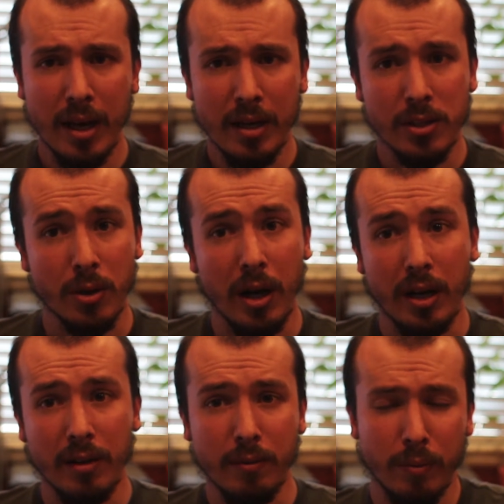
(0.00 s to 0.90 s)
So
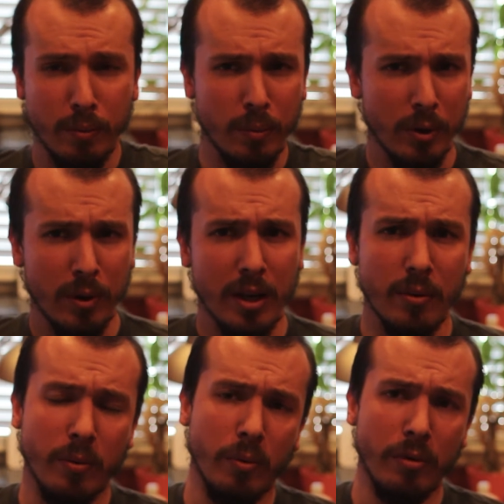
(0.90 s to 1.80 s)
I created a
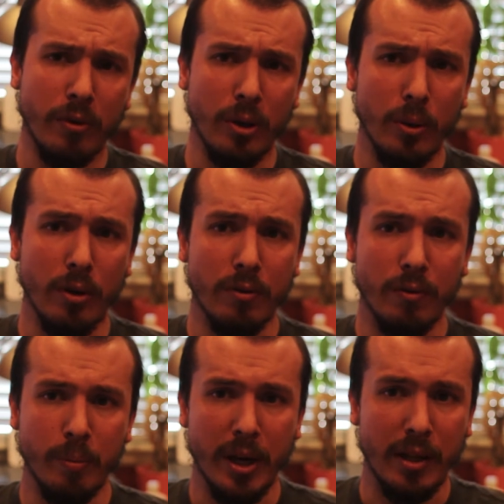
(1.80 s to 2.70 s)
review of
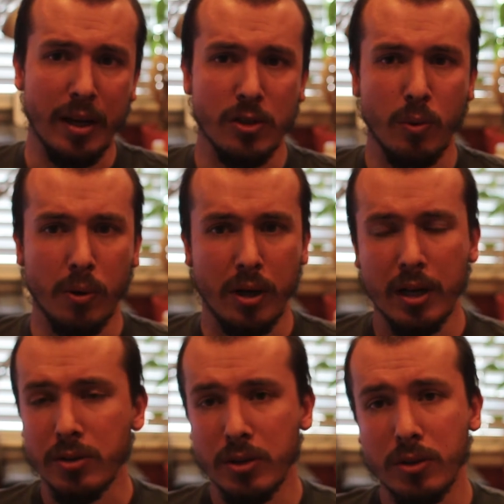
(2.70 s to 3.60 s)
my last quarter. I
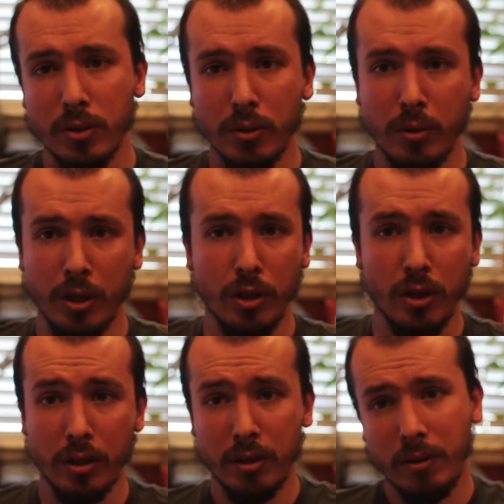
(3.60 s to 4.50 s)
used to do
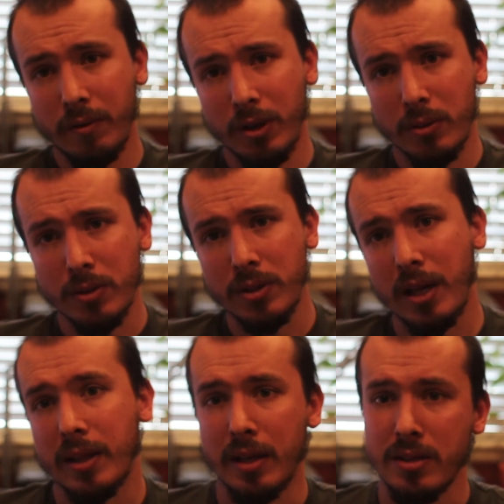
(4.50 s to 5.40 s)
yearly reviews
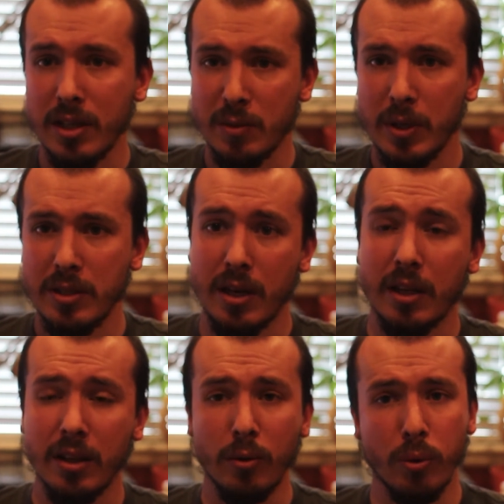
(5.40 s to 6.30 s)
and then 6 months, and I
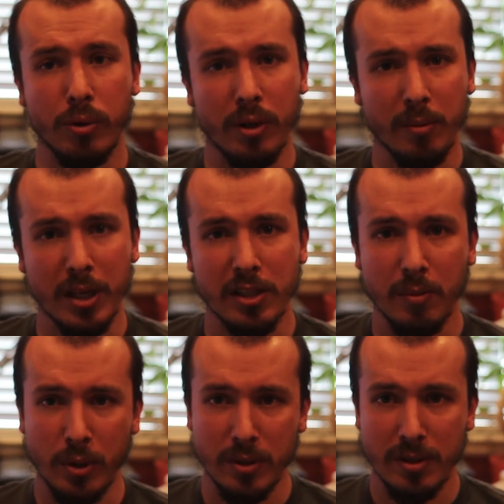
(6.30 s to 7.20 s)
think quarterly makes the
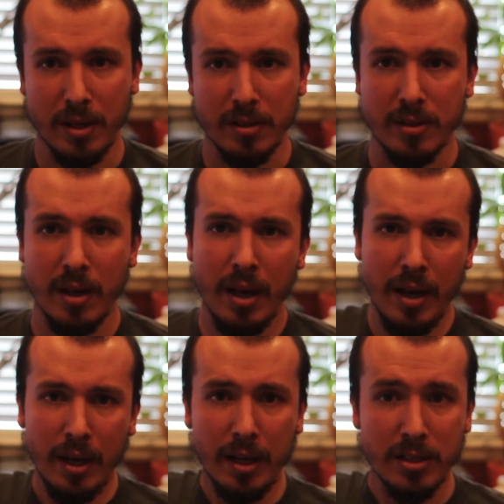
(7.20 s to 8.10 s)
most sense.
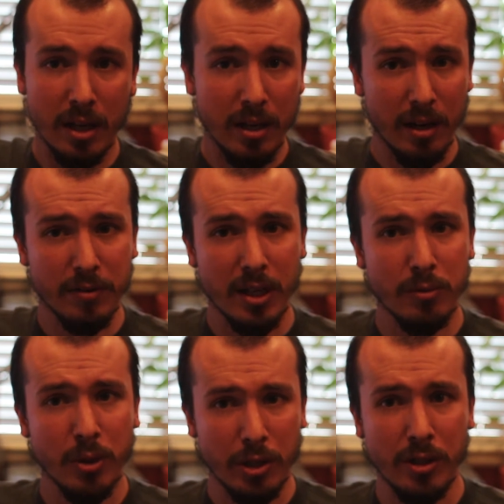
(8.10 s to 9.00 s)
It's enough time
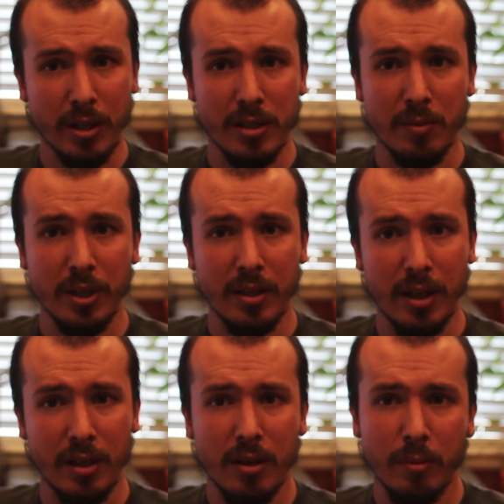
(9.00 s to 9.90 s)
to actually get something
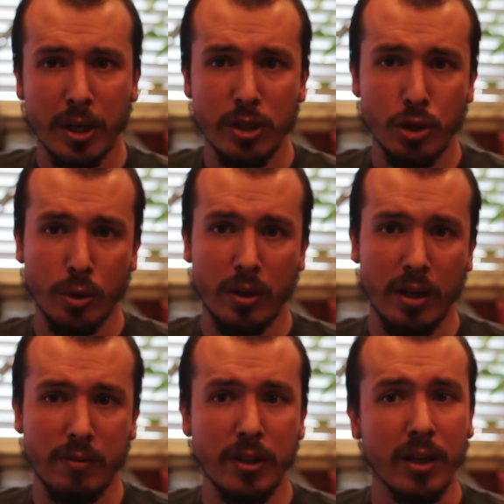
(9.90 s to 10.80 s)
done, but it's short
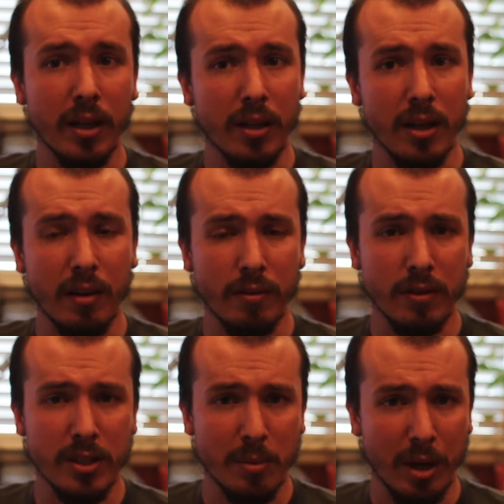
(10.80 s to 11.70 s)
enough that you get
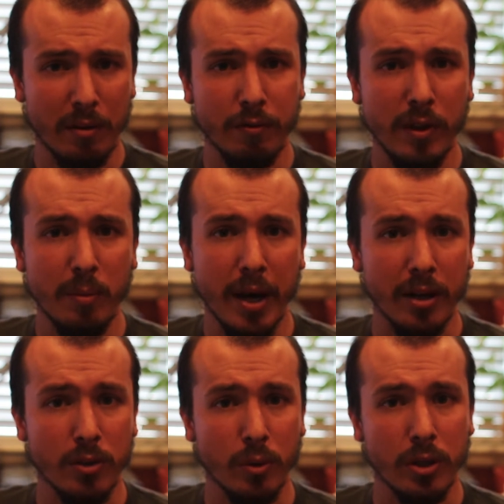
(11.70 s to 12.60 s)
some kind of feedback
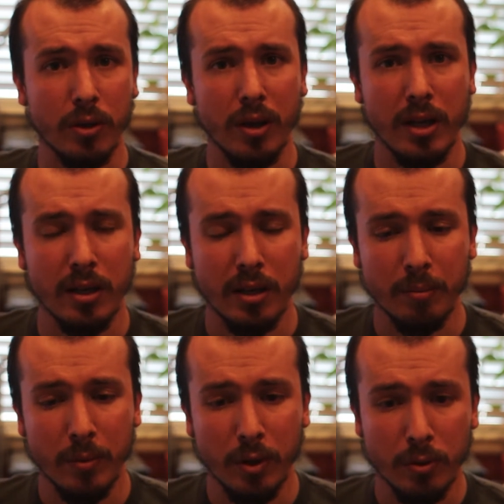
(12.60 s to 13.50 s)
to
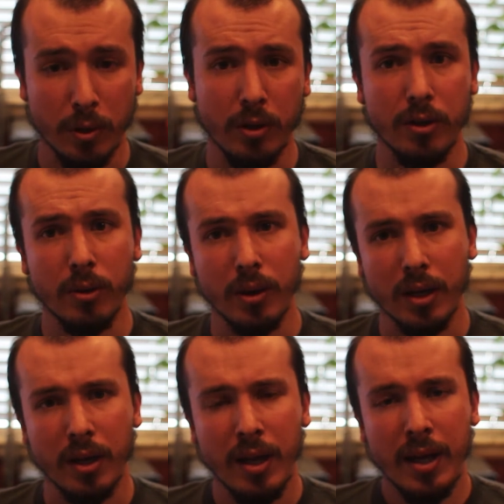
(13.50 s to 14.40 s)
what you're
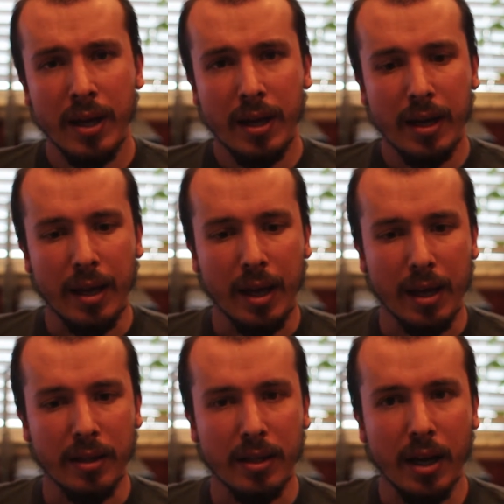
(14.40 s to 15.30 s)
doing.
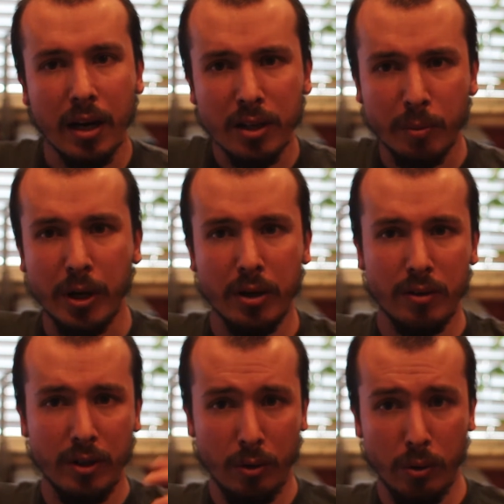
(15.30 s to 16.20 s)
And the other part
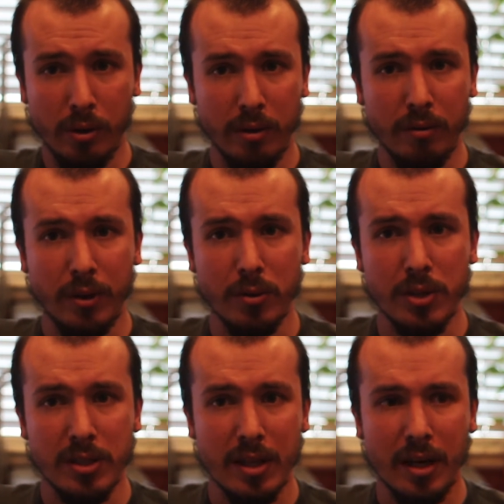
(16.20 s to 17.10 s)
of the quarterly reviews
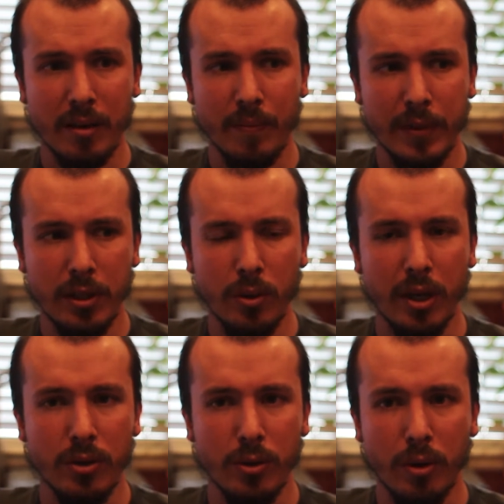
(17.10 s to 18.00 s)
is that you
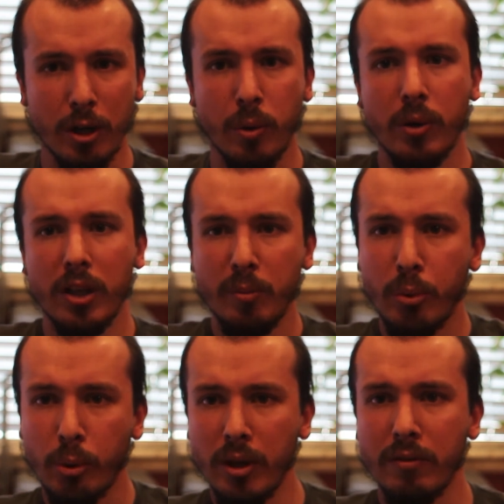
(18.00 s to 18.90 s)
can do a quarterly
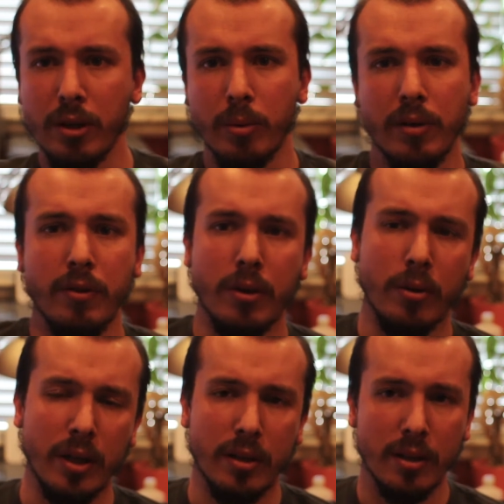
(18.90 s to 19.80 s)
preview review.
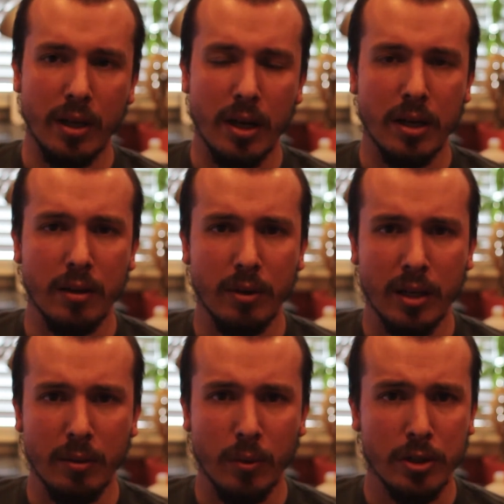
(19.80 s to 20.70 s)
And I
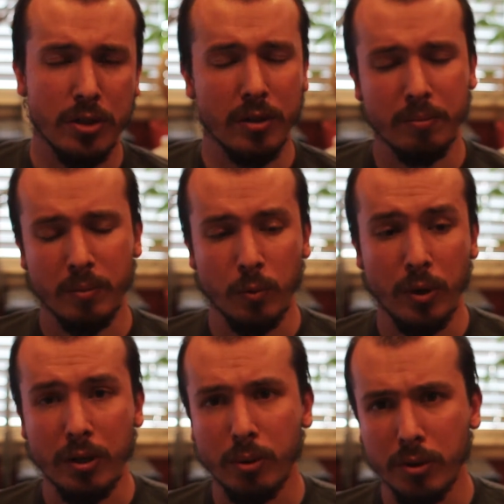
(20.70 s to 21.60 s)
watched a
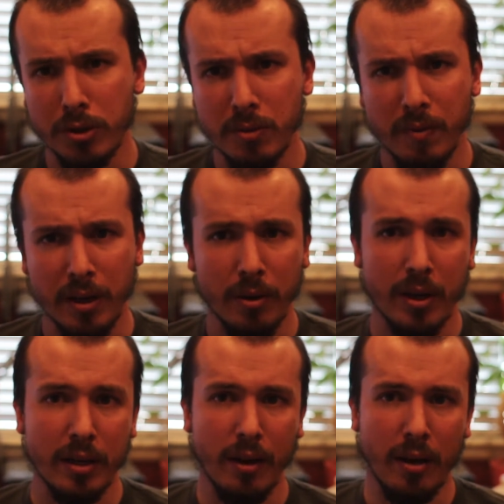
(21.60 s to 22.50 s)
really cool YouTube video, and
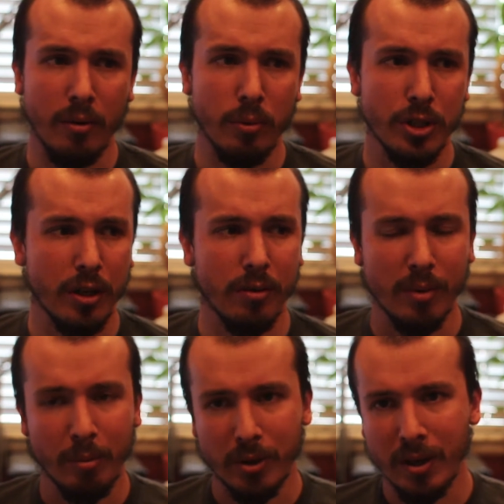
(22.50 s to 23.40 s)
I wish I could
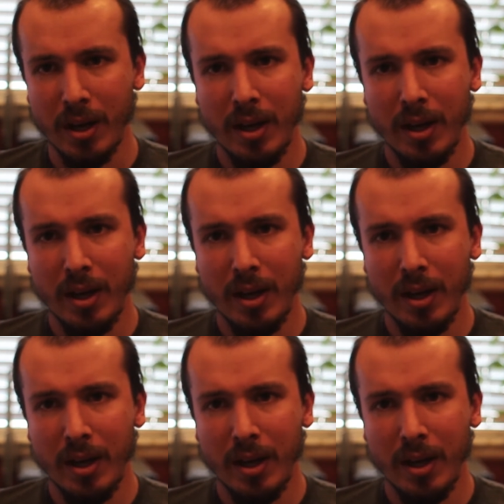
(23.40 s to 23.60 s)
remember.